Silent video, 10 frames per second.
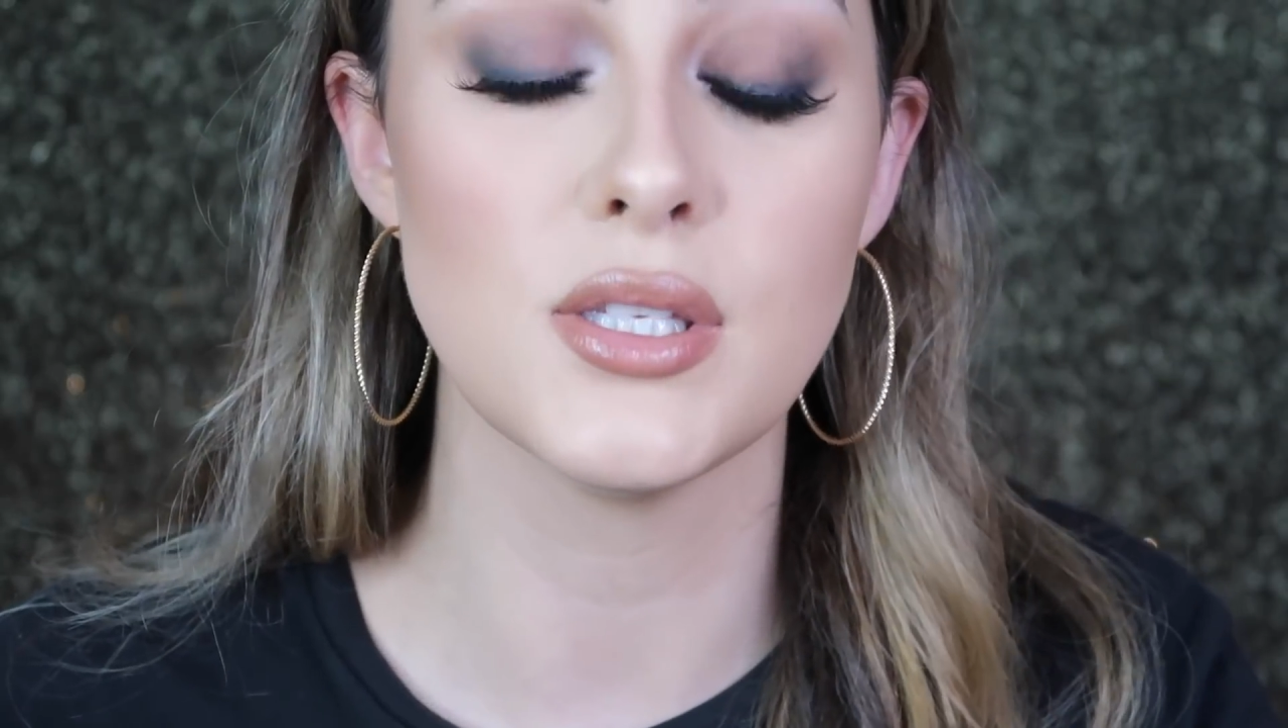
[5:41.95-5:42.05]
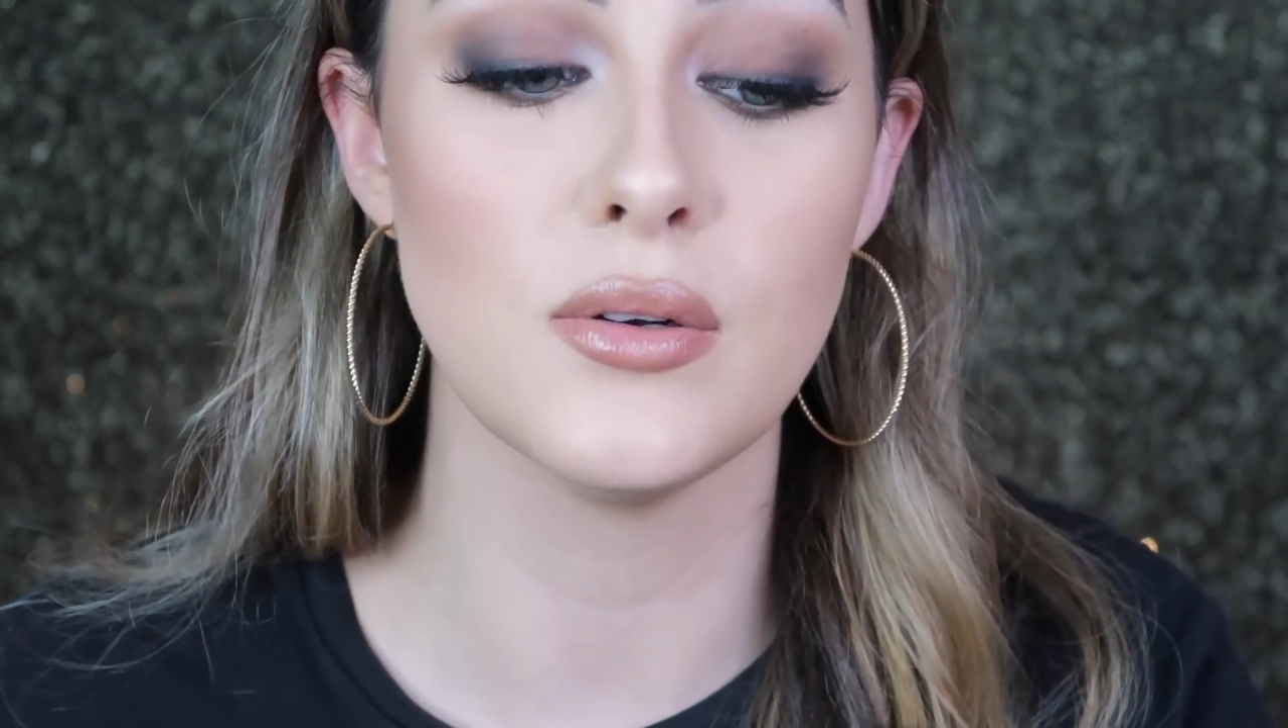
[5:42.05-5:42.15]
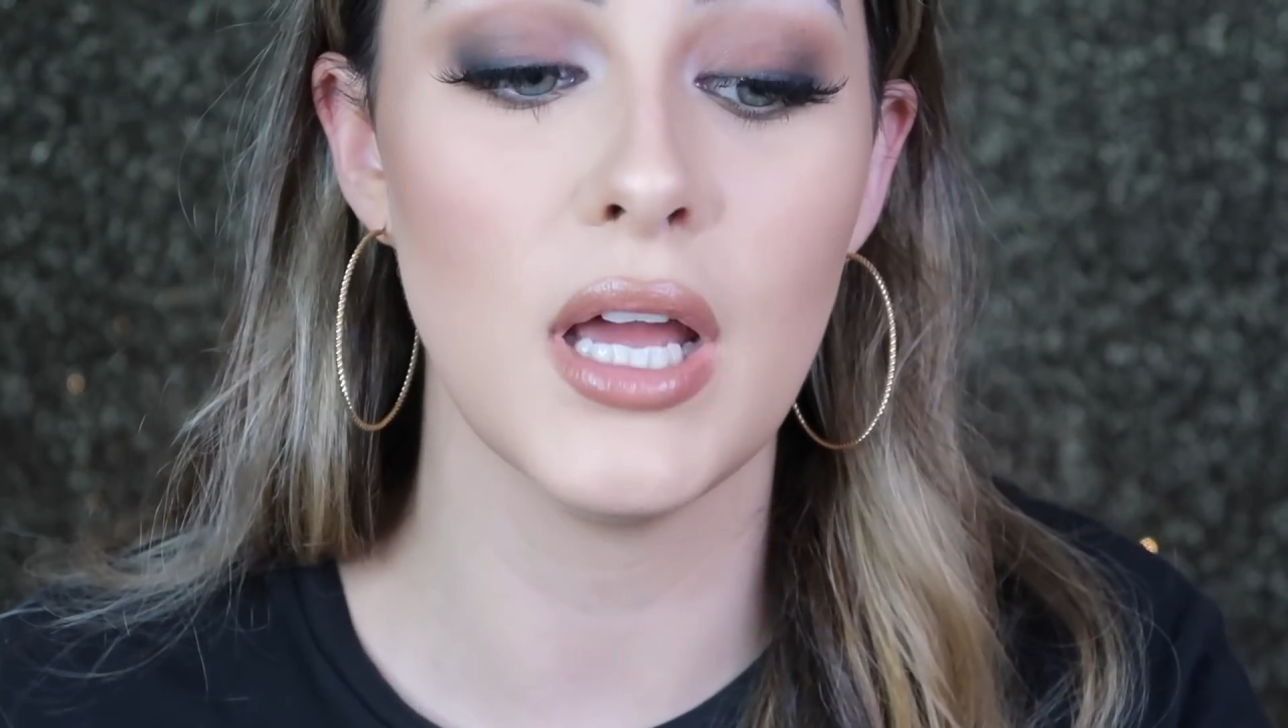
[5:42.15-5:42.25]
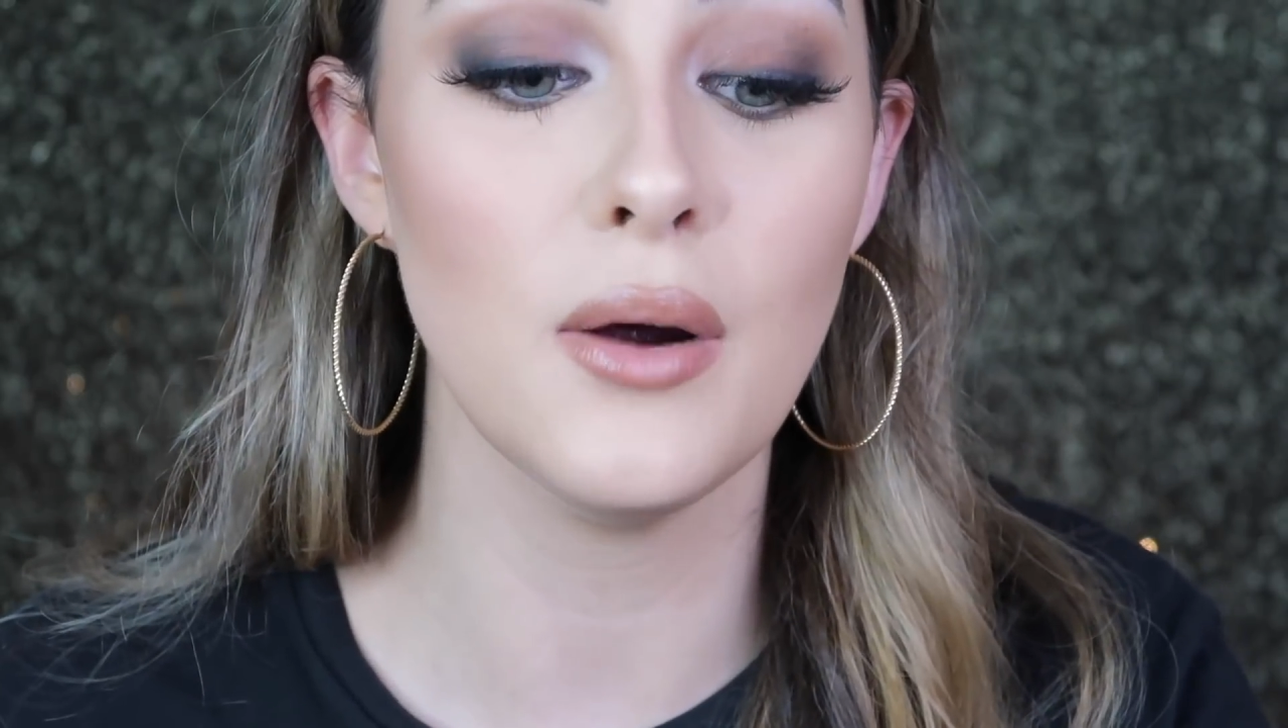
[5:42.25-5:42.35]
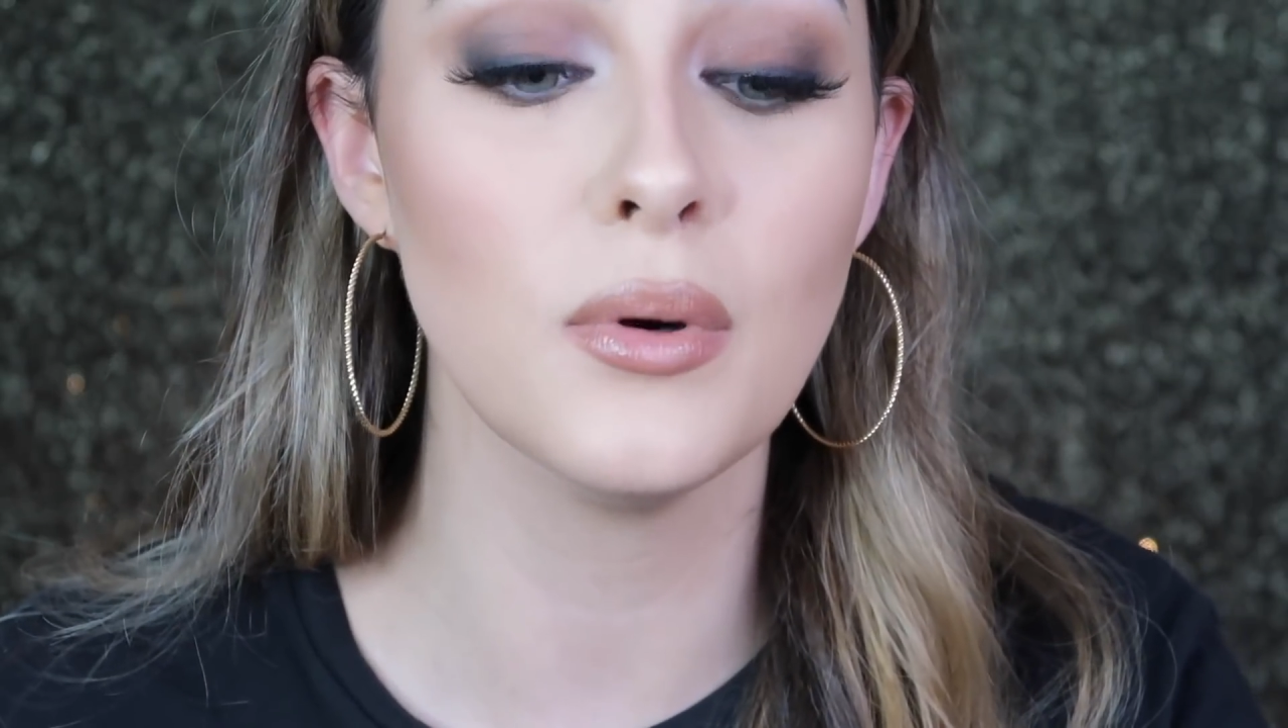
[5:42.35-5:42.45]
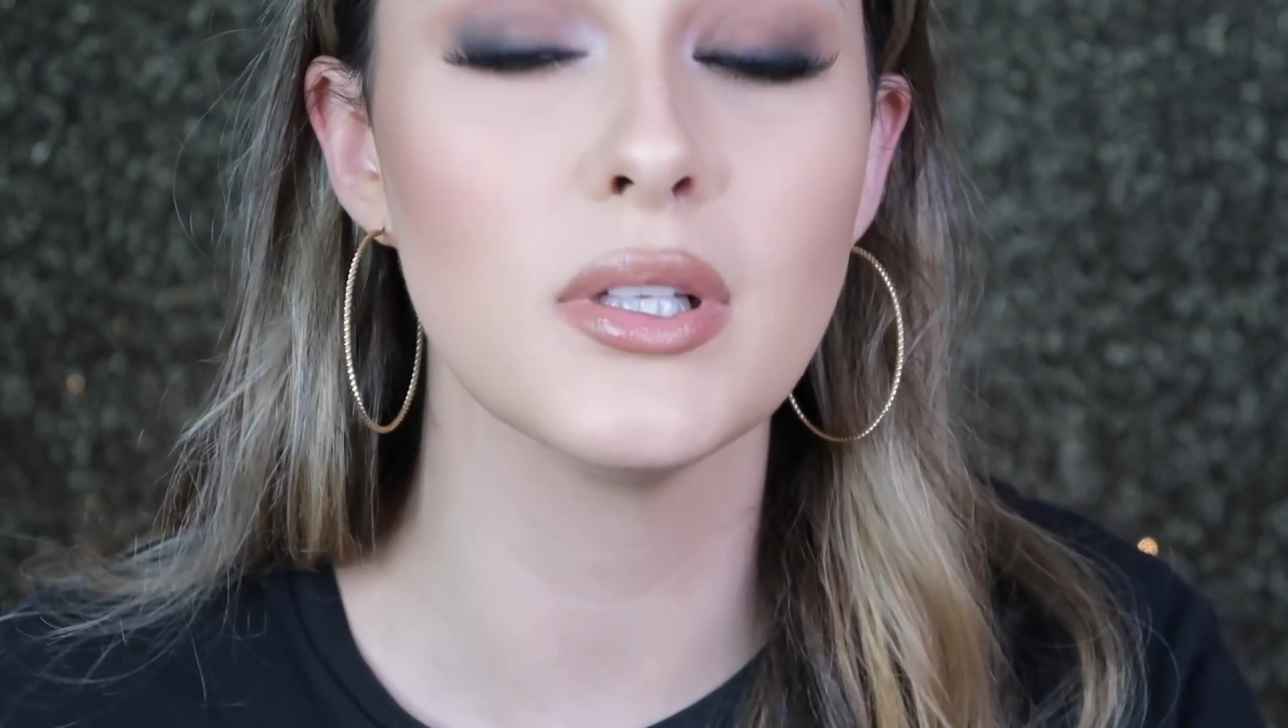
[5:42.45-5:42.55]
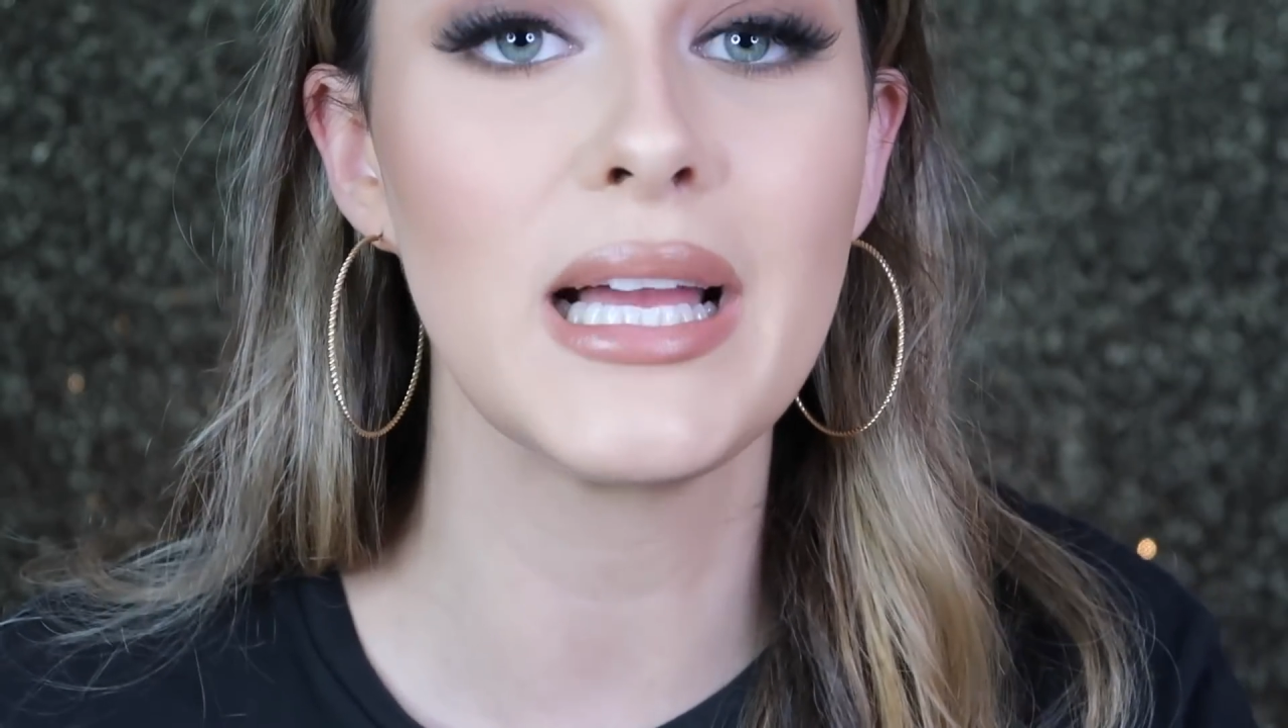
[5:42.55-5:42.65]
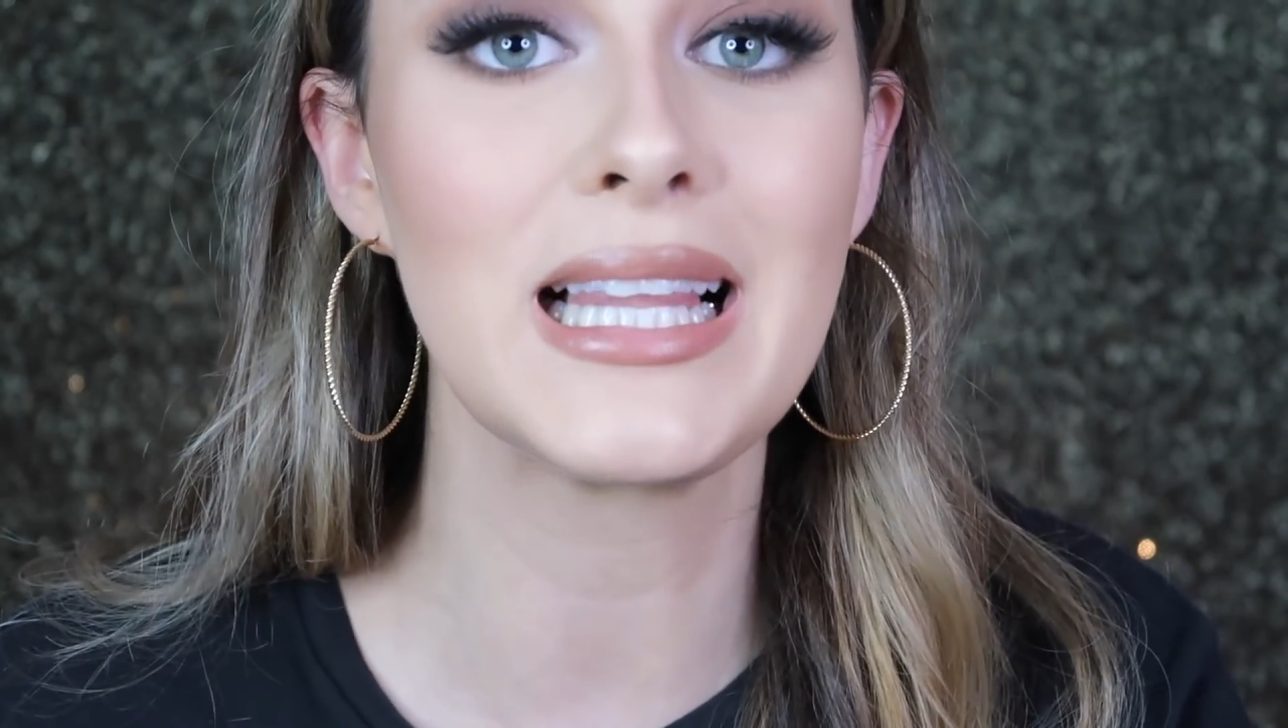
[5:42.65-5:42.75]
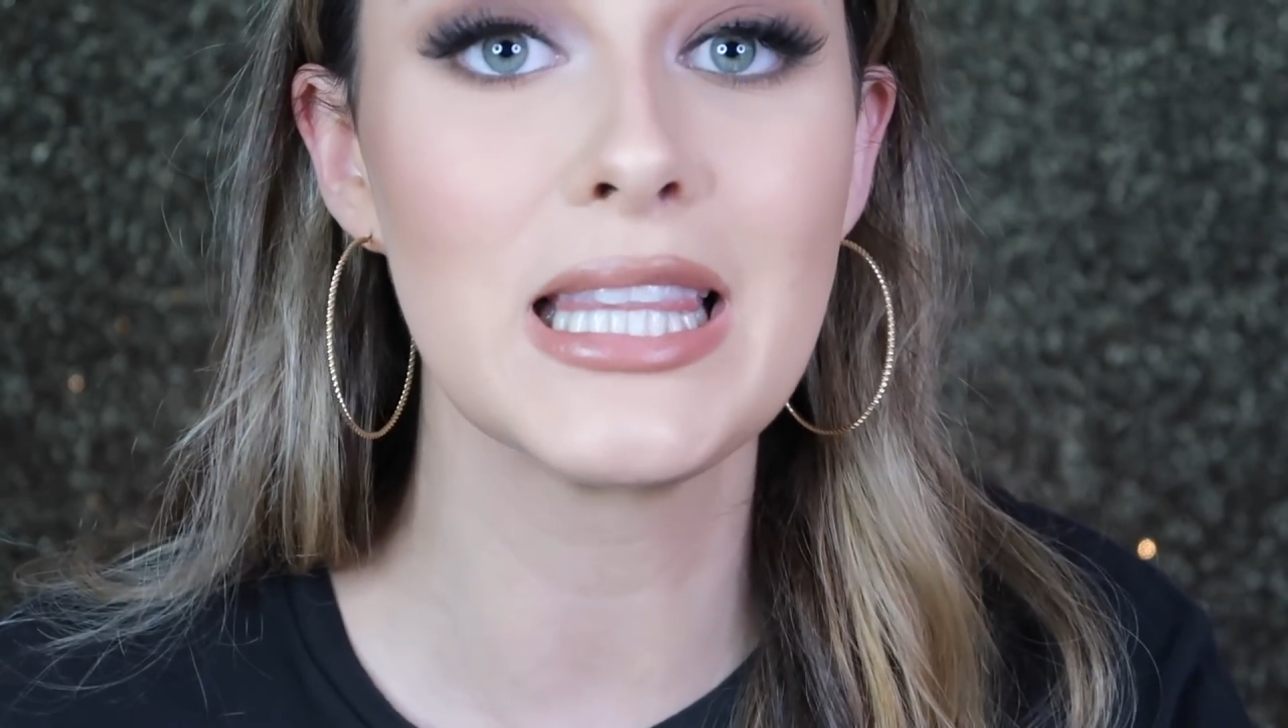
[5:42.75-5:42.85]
So now we're like